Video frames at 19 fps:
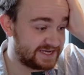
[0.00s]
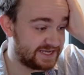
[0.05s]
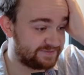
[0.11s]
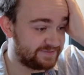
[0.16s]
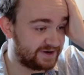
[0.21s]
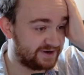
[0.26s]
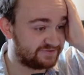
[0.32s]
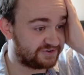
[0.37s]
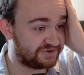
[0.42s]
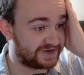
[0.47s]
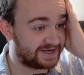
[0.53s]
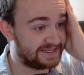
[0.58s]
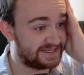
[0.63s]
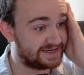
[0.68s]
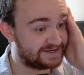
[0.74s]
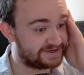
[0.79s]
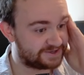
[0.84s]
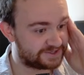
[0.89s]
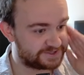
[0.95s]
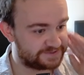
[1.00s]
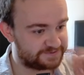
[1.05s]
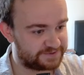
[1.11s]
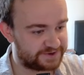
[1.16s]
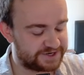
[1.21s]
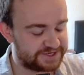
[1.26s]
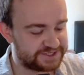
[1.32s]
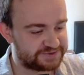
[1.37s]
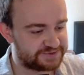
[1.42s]
him out of Trichiliacosm
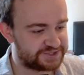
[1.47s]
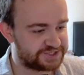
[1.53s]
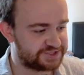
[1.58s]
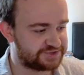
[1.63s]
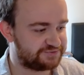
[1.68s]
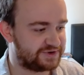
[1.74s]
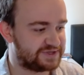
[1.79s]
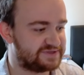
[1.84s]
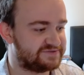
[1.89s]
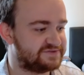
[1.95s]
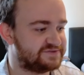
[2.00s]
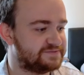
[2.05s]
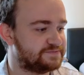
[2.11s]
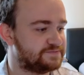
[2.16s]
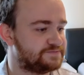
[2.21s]
range, which is relevant.